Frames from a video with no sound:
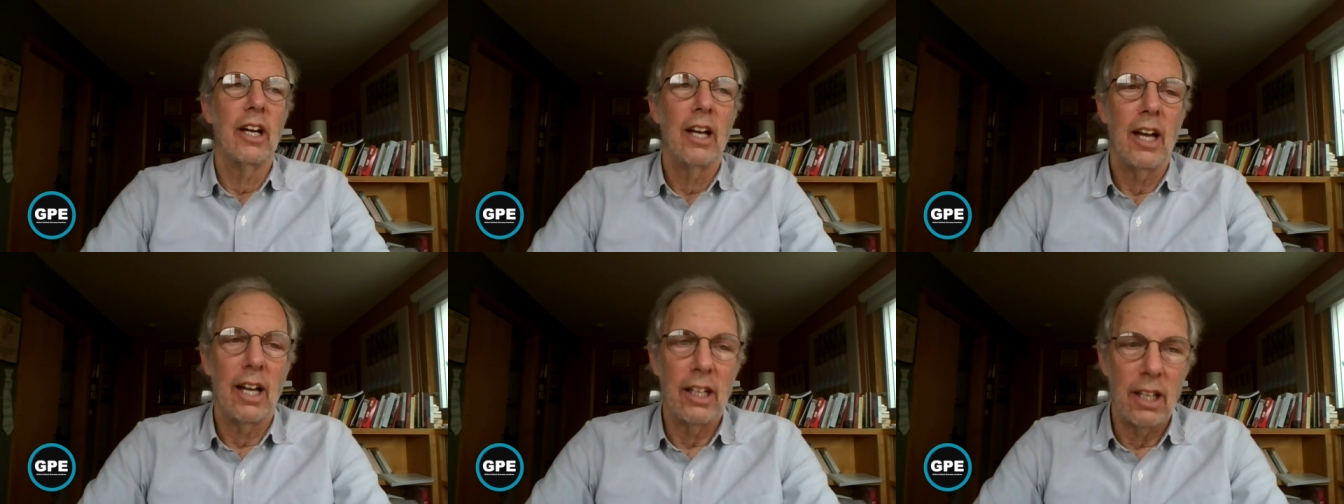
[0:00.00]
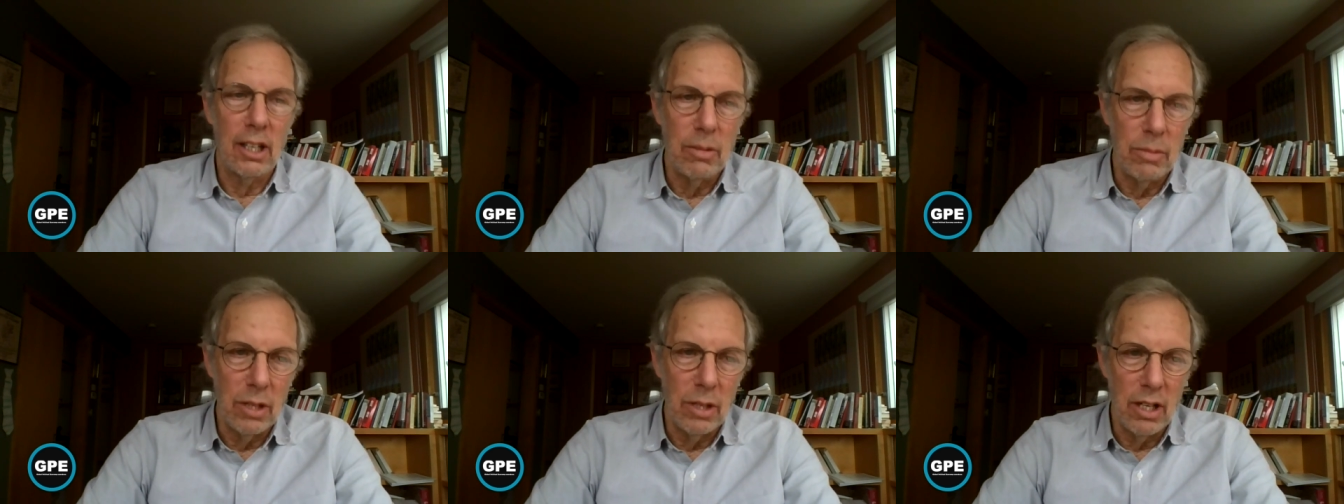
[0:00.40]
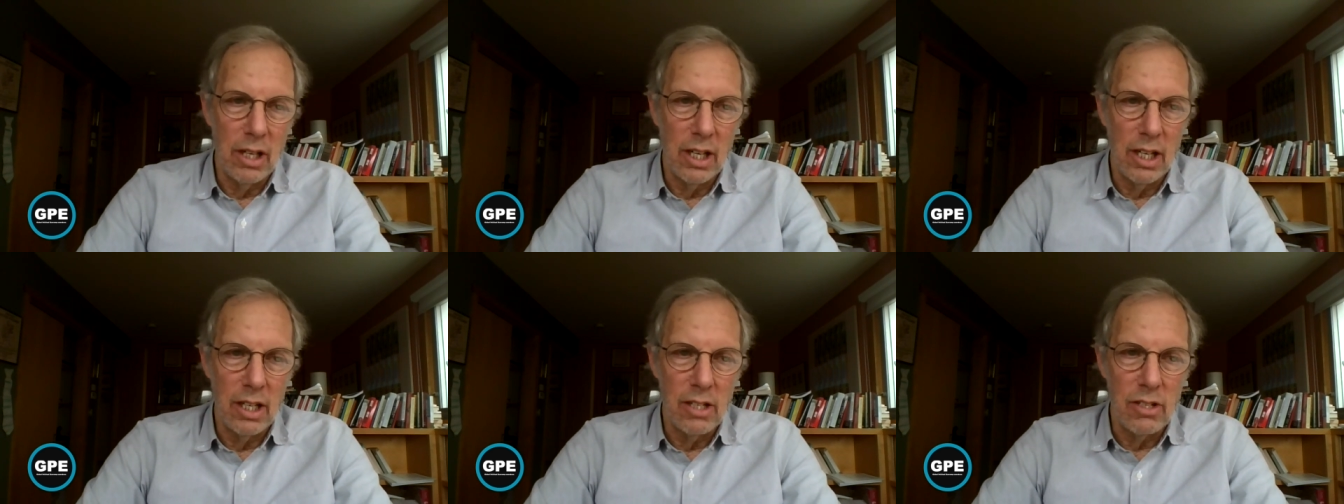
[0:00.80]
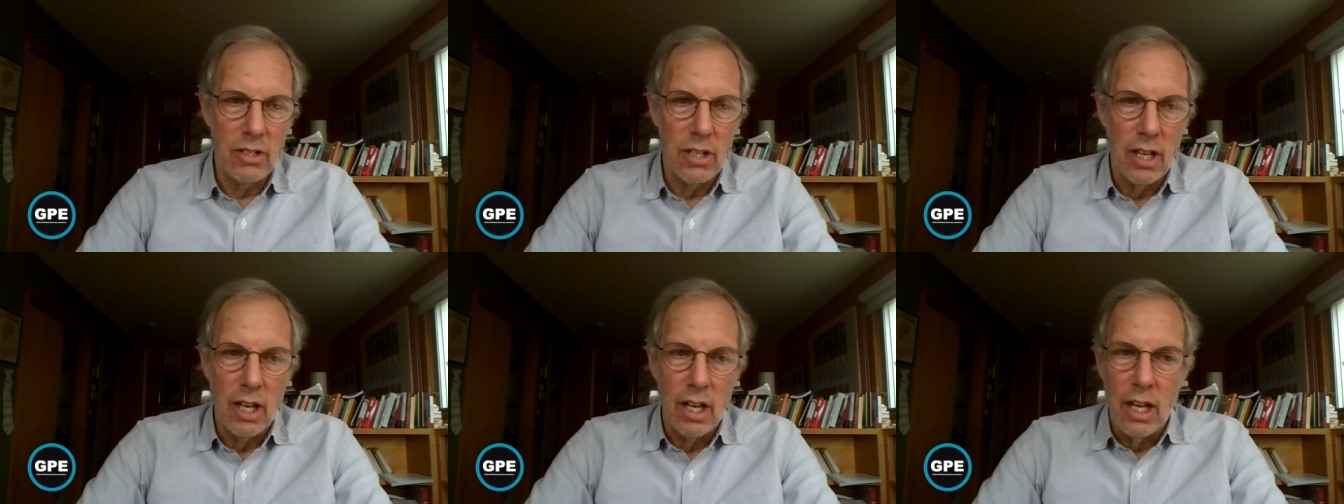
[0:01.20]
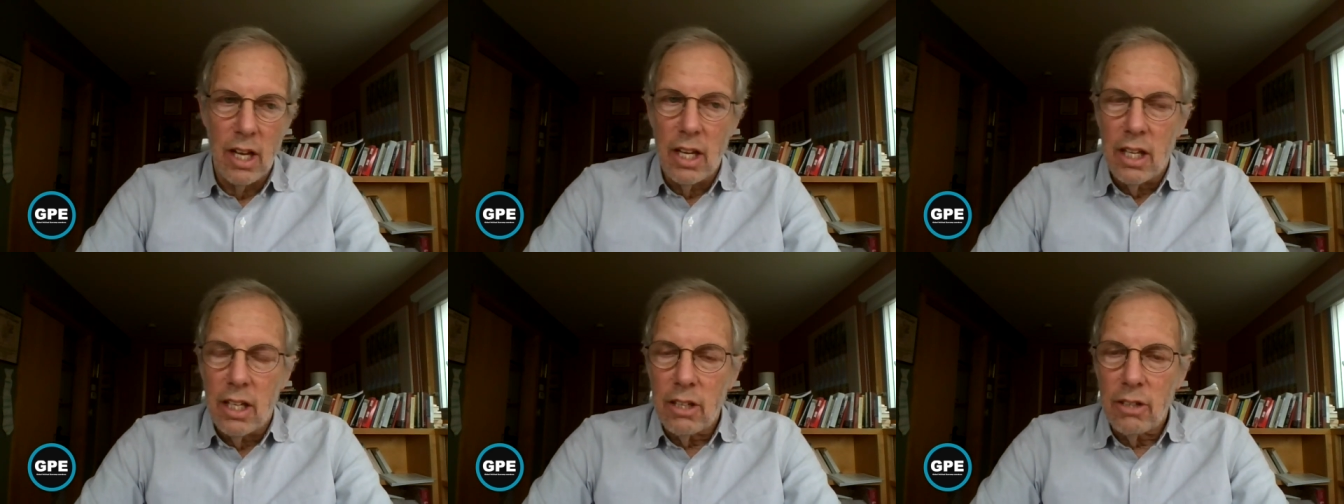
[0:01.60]
and the communities,
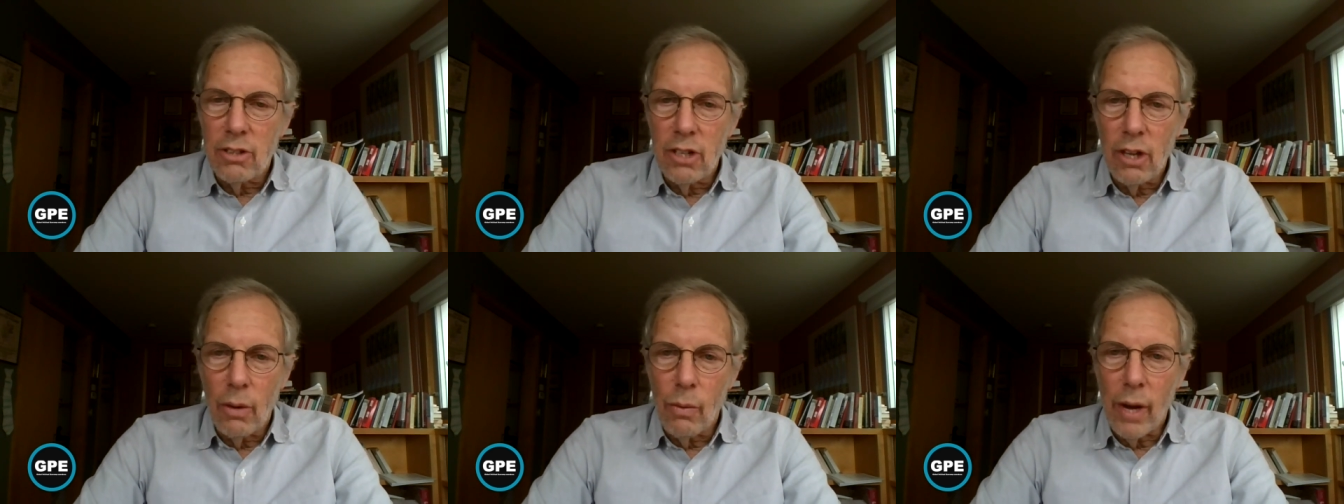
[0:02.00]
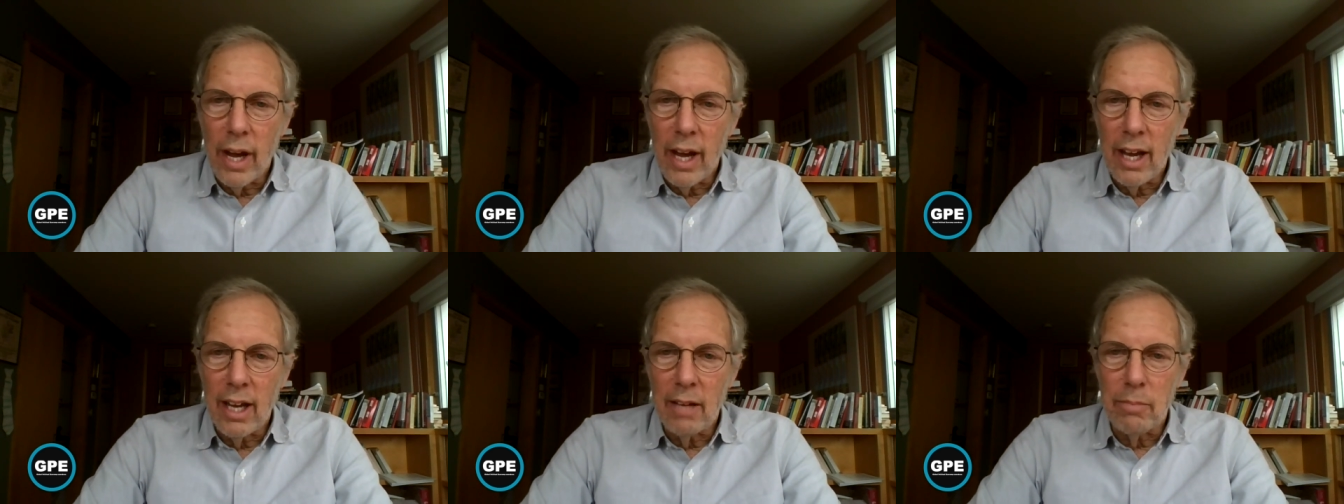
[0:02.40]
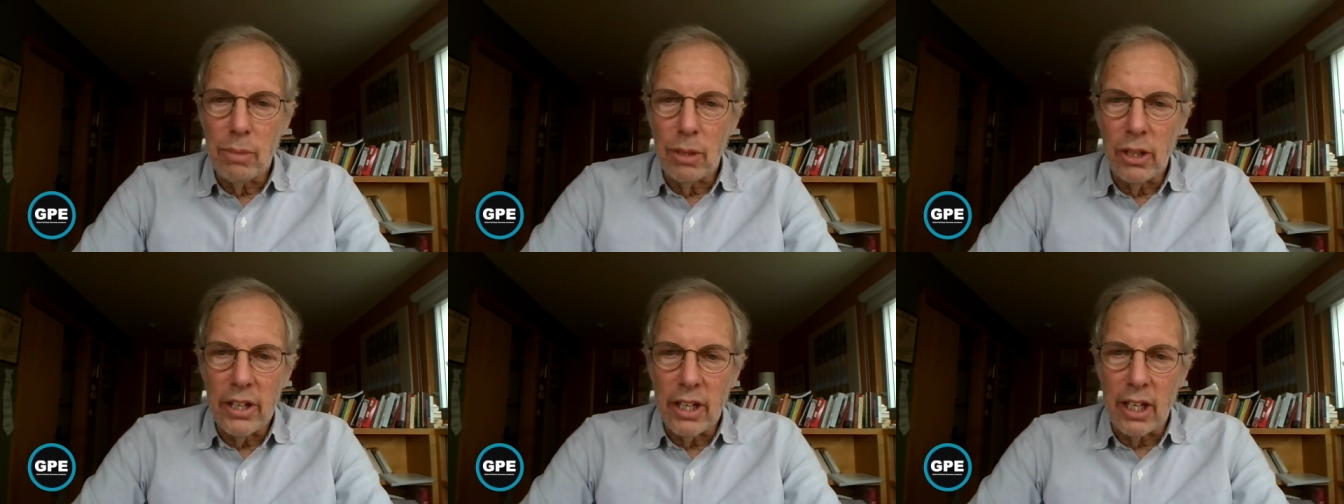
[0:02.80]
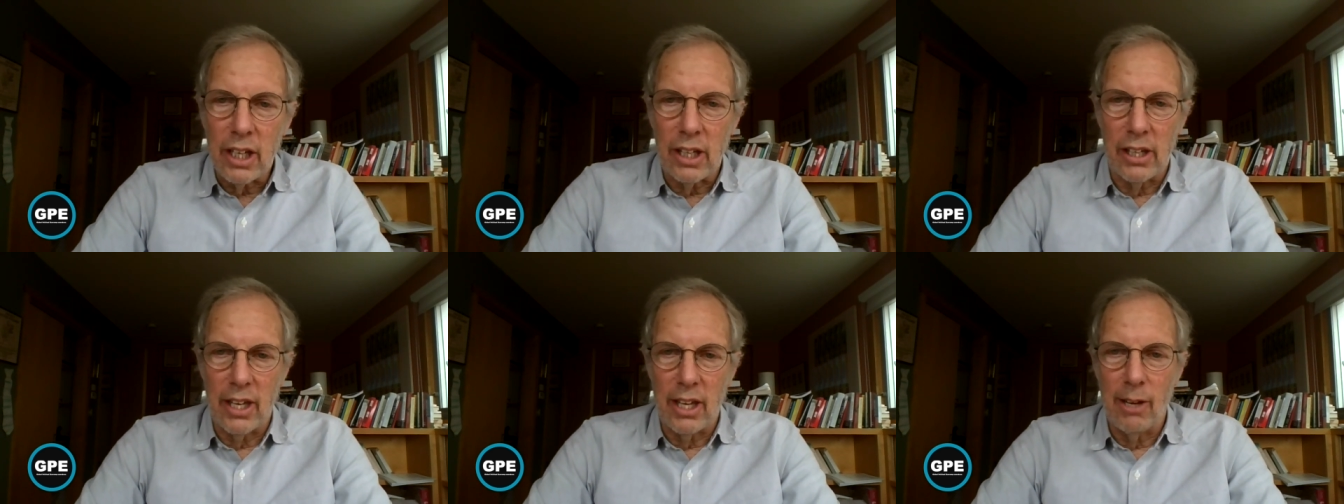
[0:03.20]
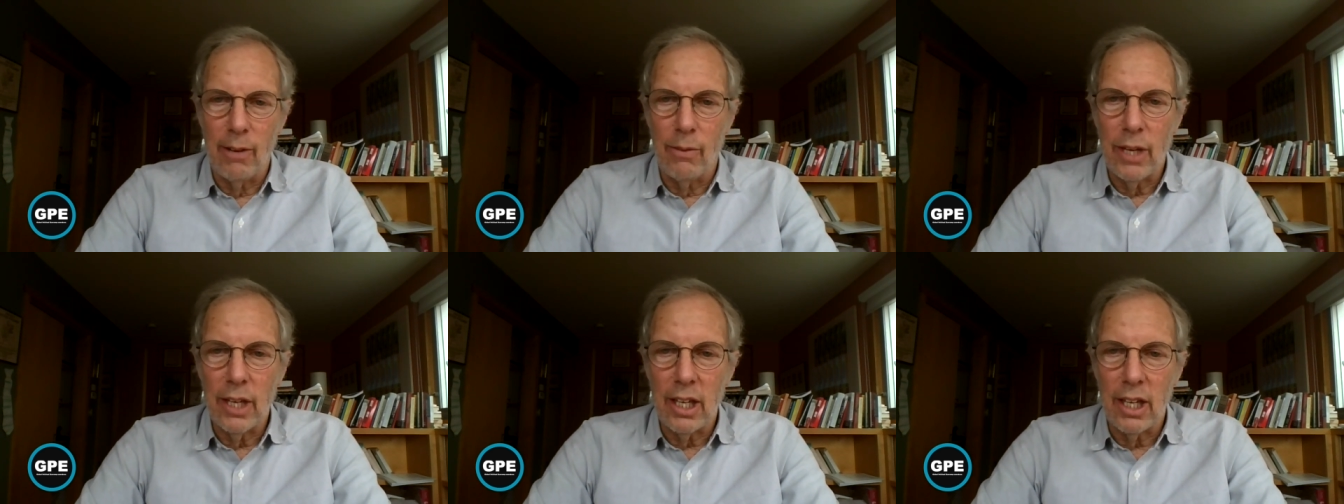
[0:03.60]
there's no way politically
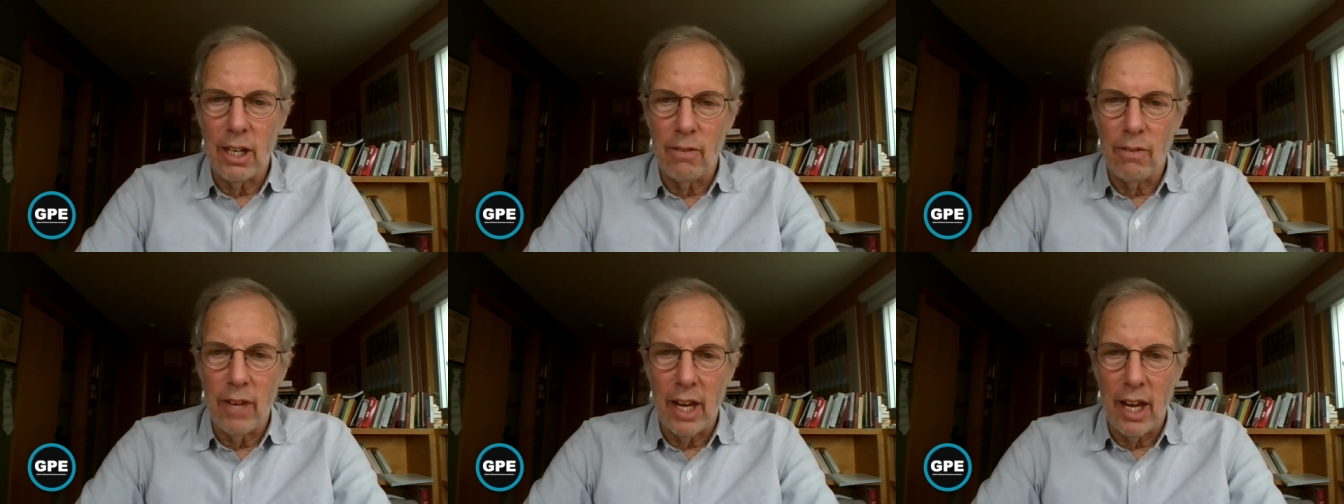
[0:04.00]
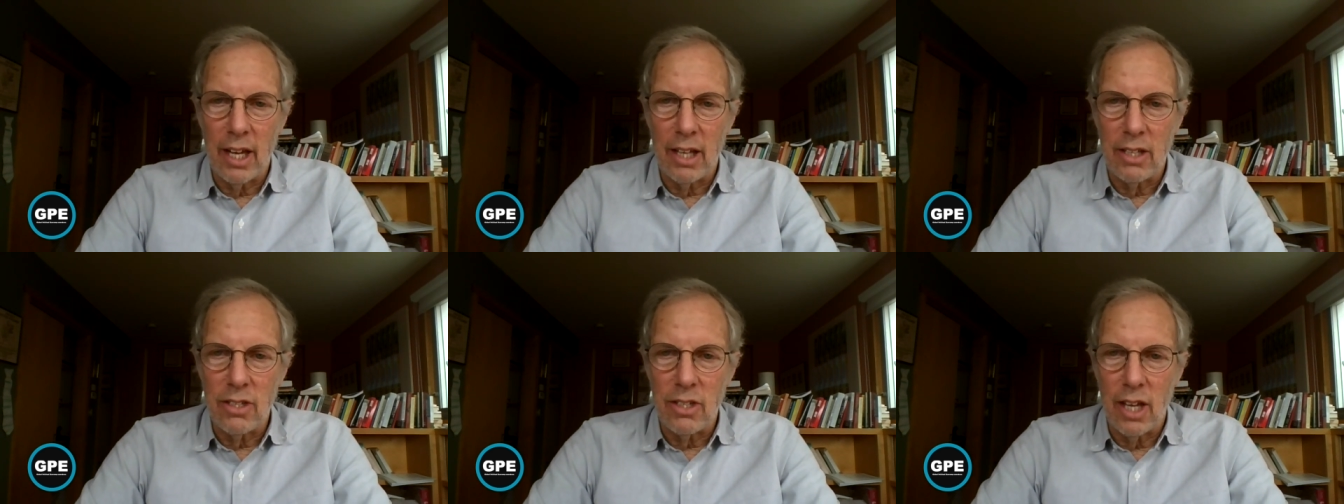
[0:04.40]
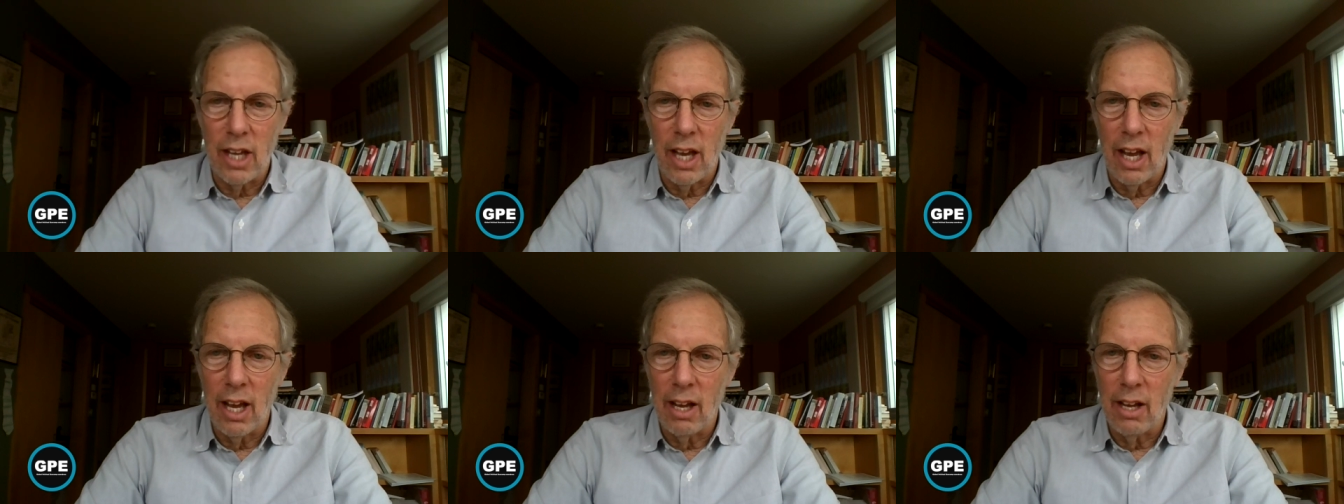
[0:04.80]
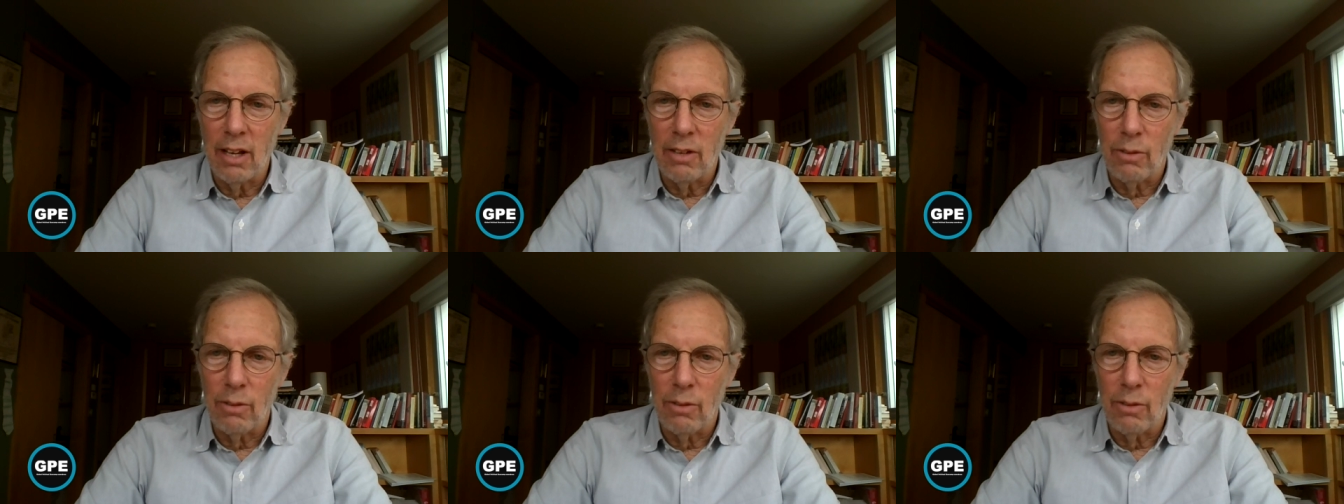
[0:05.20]
we can advance a